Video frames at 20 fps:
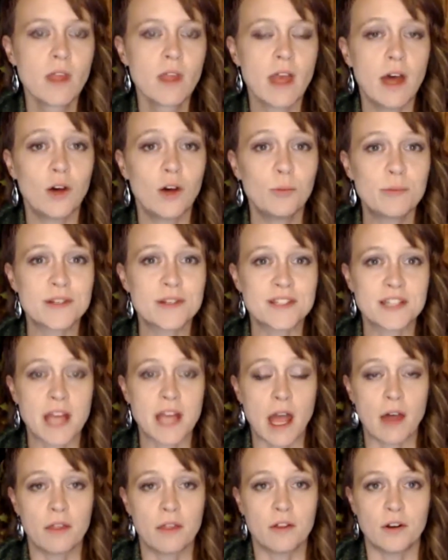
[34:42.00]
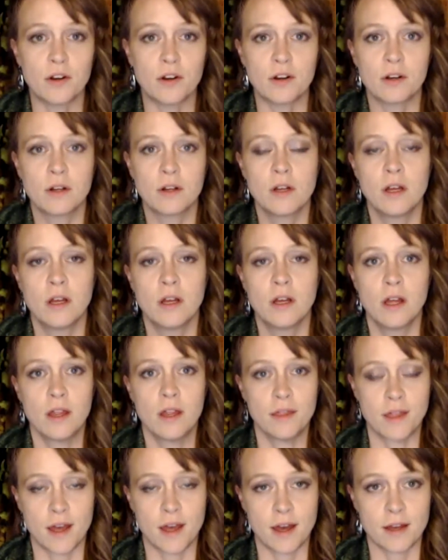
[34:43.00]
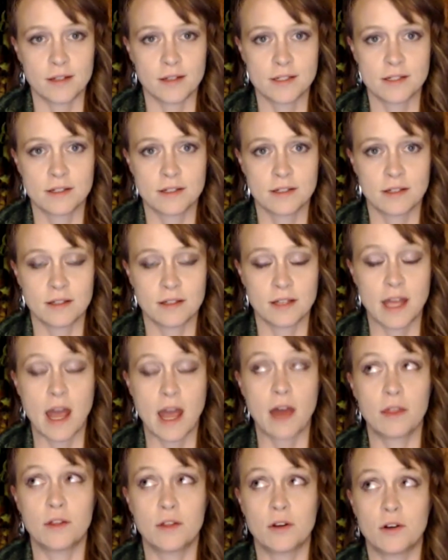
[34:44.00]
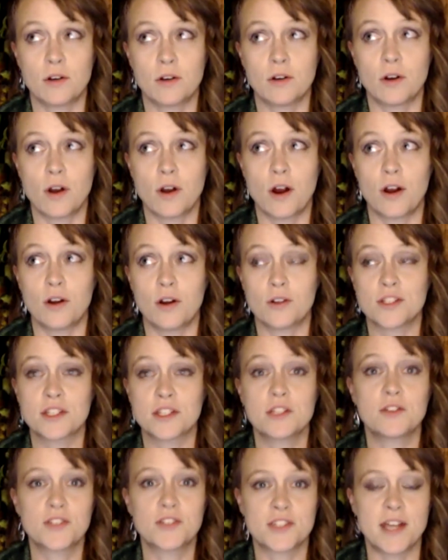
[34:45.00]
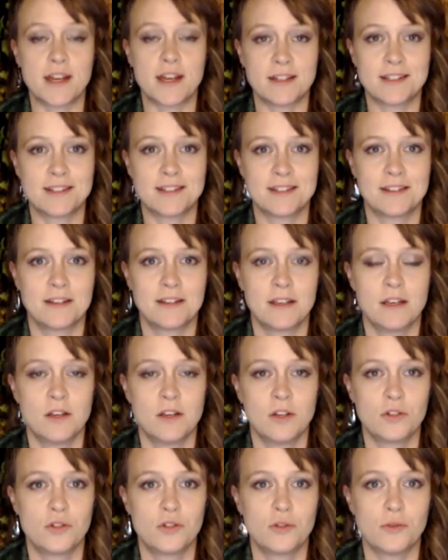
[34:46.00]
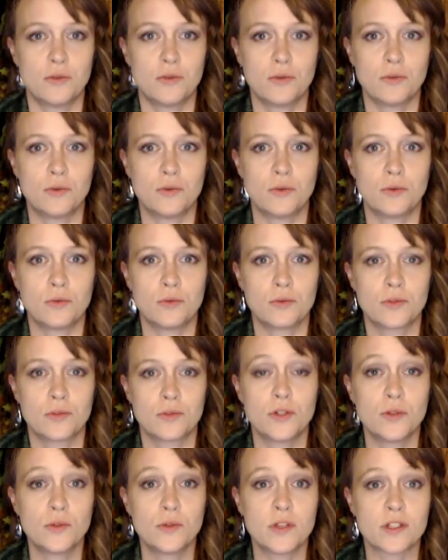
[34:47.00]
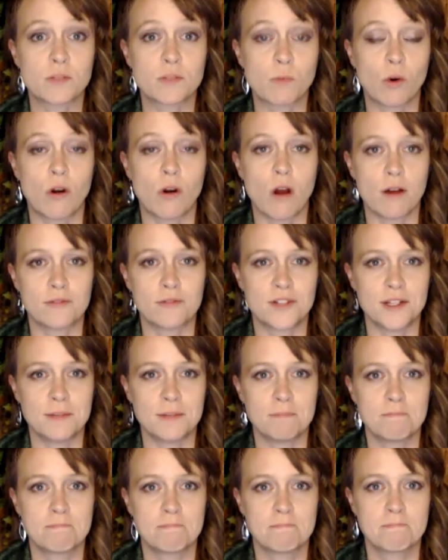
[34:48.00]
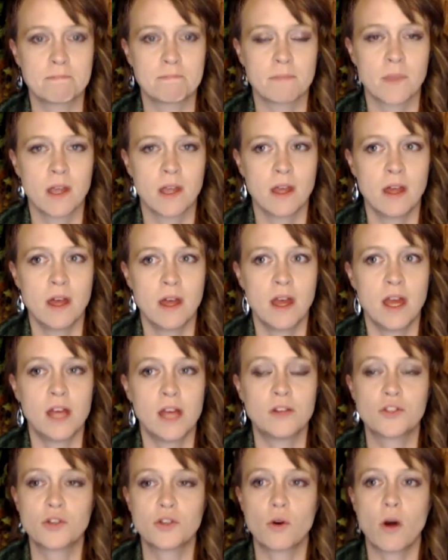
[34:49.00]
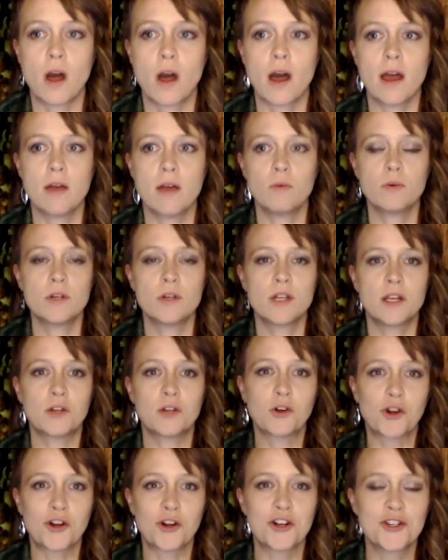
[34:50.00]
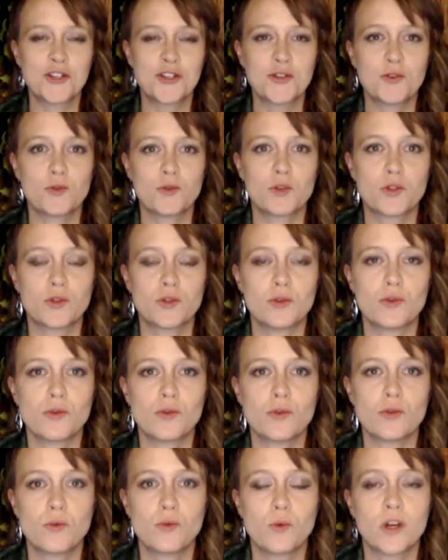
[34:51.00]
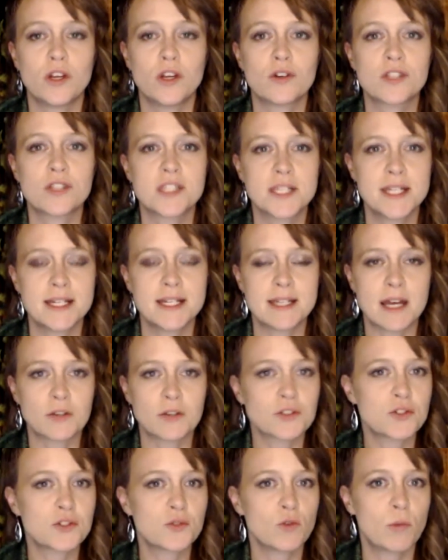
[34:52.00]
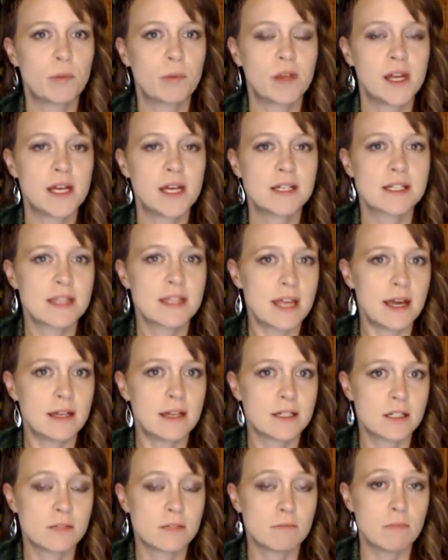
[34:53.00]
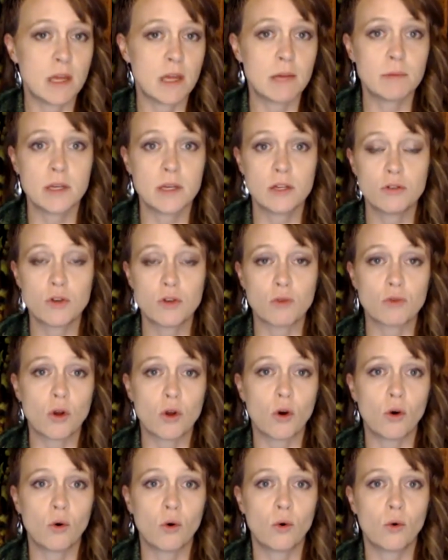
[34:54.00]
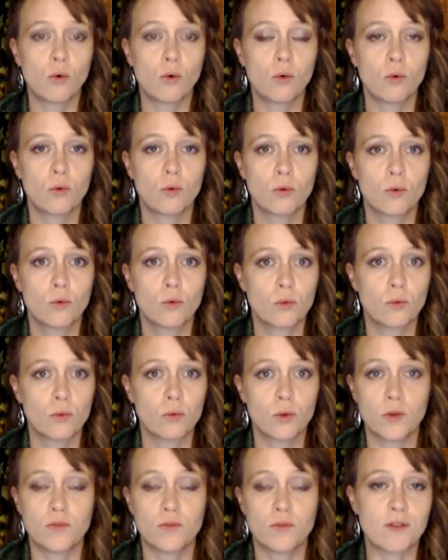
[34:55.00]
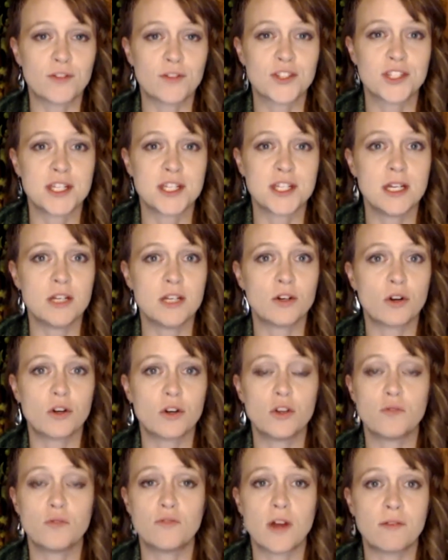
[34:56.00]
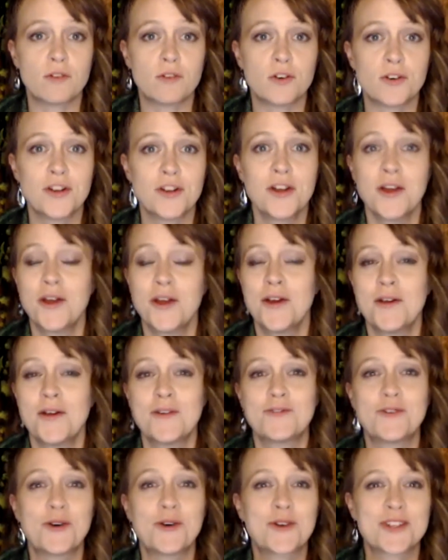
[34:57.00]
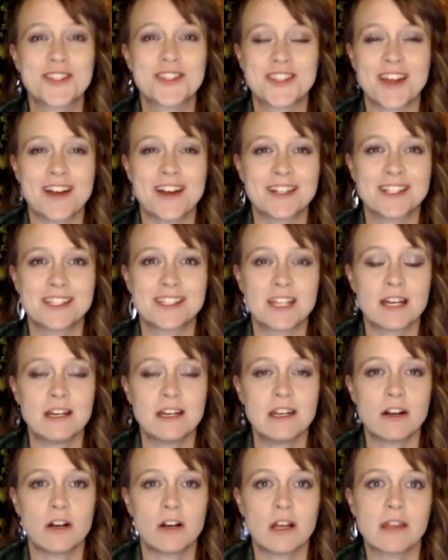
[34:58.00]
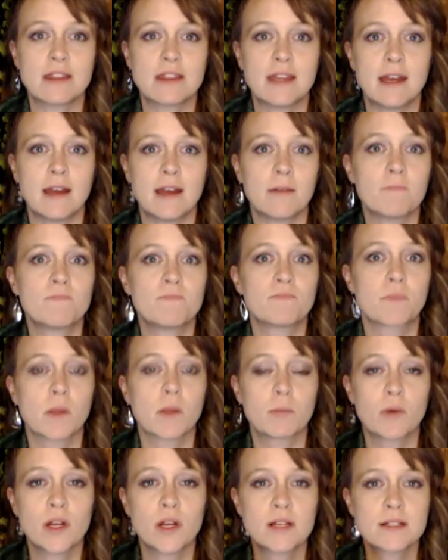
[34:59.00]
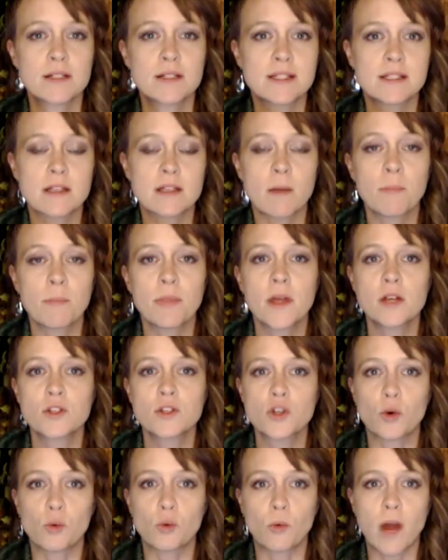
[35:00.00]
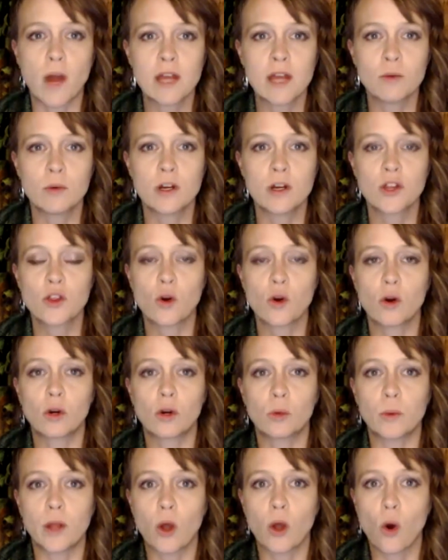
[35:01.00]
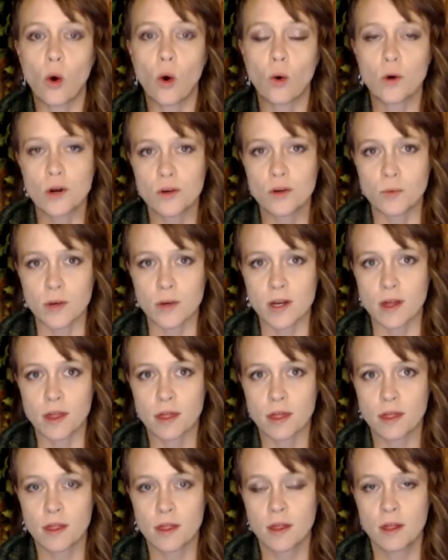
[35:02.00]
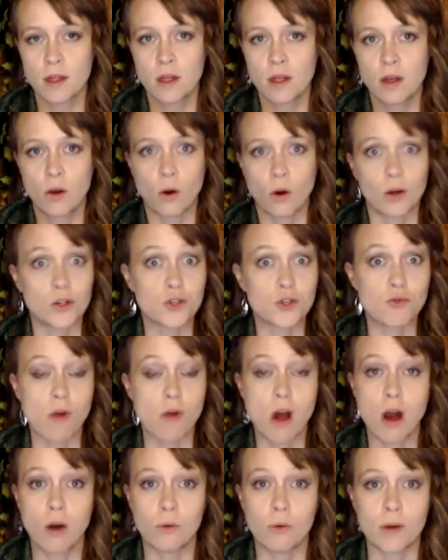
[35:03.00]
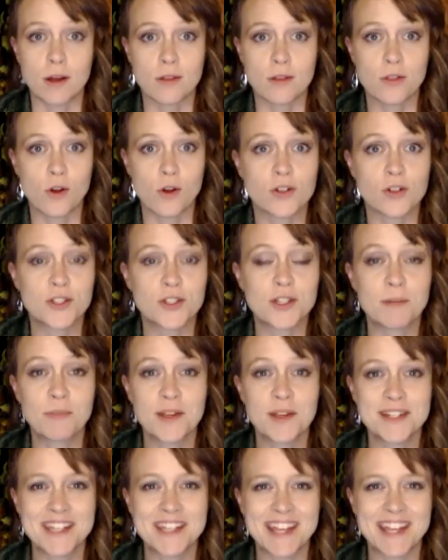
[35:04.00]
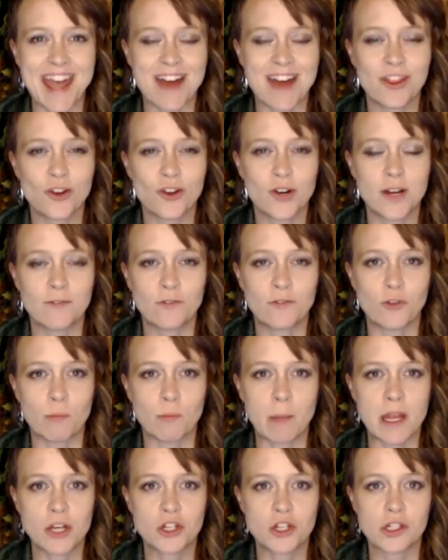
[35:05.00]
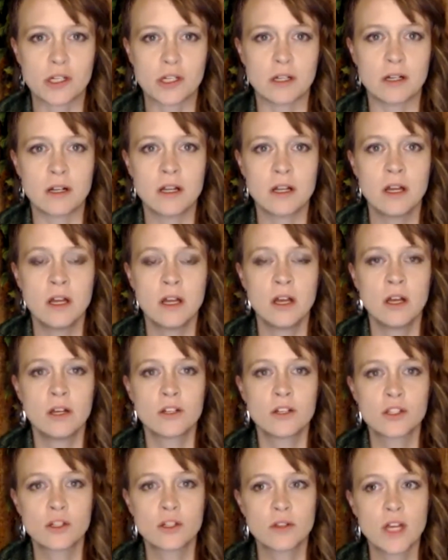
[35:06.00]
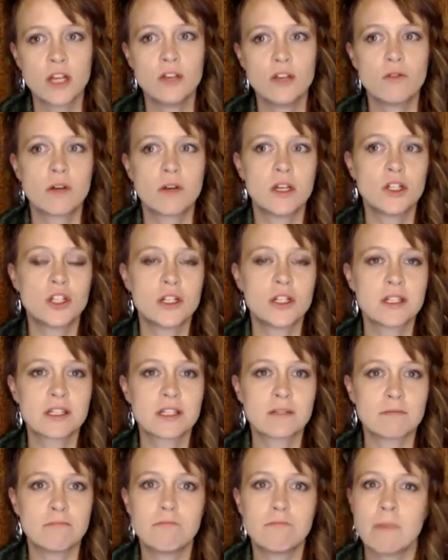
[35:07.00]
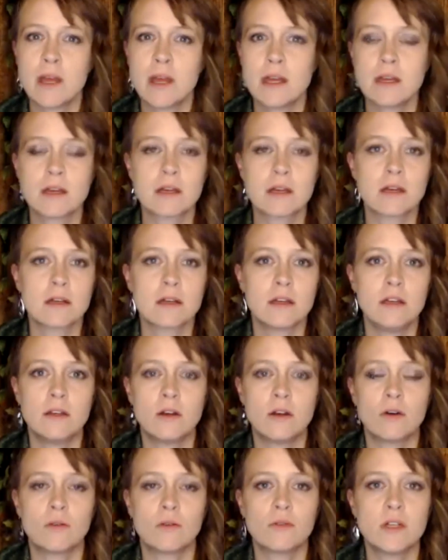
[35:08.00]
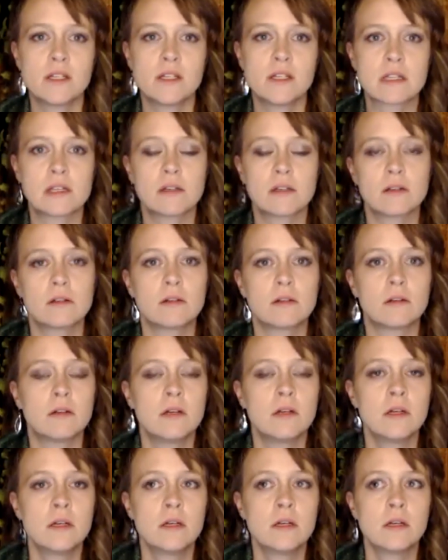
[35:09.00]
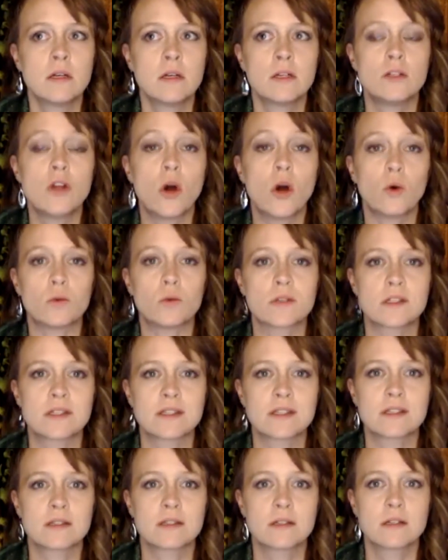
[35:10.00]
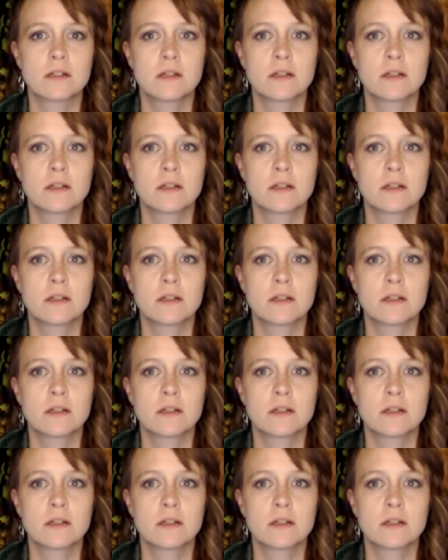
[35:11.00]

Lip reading: help us gather our skill sets to do this more often. And so I would encourage you to, when you're sitting next to a plant that maybe you don't know, you've never seen, or you've never focused on study or anything, bring something to write with or record with or draw with, something to gather information, so that you can just make, these little notes.